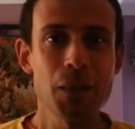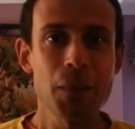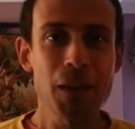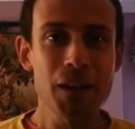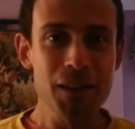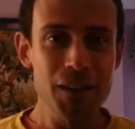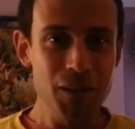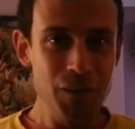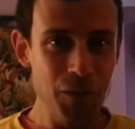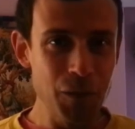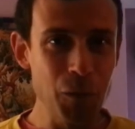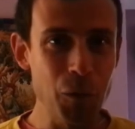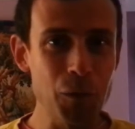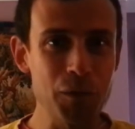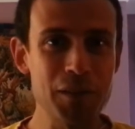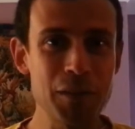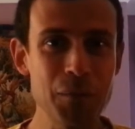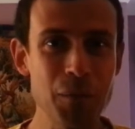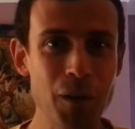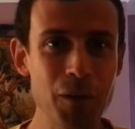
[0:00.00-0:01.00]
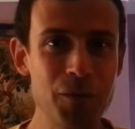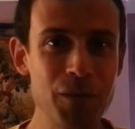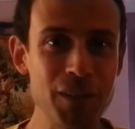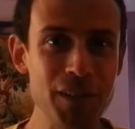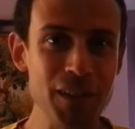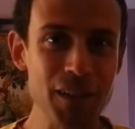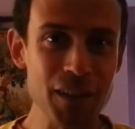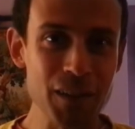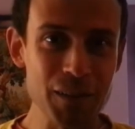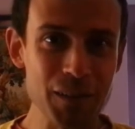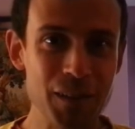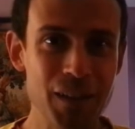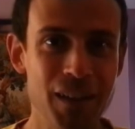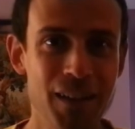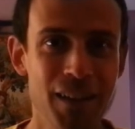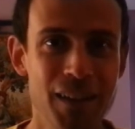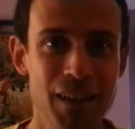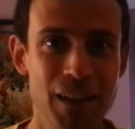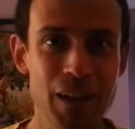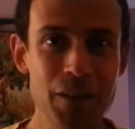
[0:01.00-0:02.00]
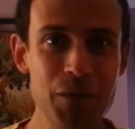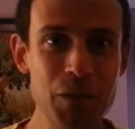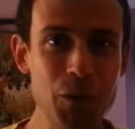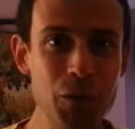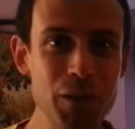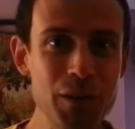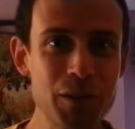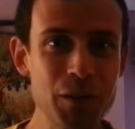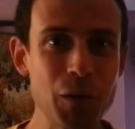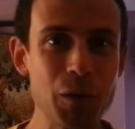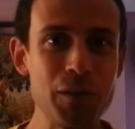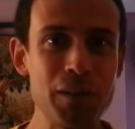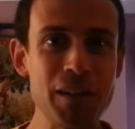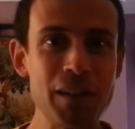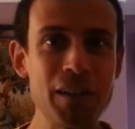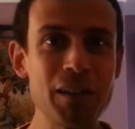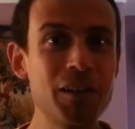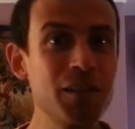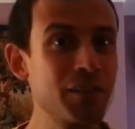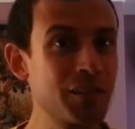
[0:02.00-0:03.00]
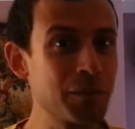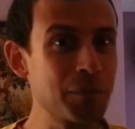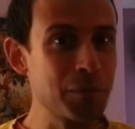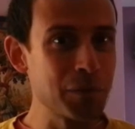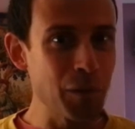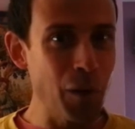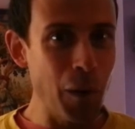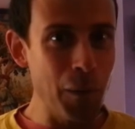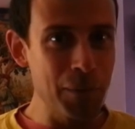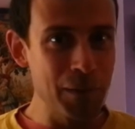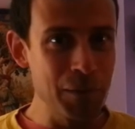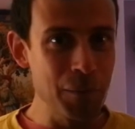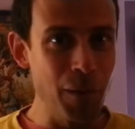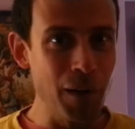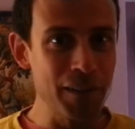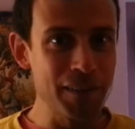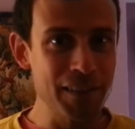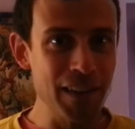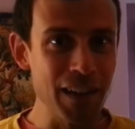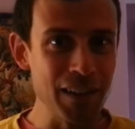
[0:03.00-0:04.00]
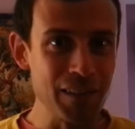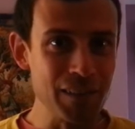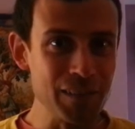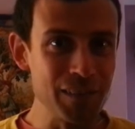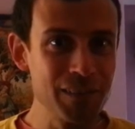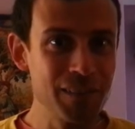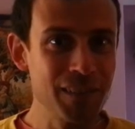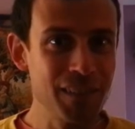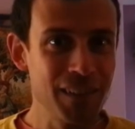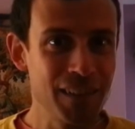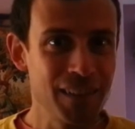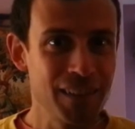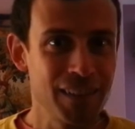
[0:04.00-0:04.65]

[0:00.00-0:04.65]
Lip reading: Thank you for watching my video. If you enjoyed it, you can subscribe to my channel.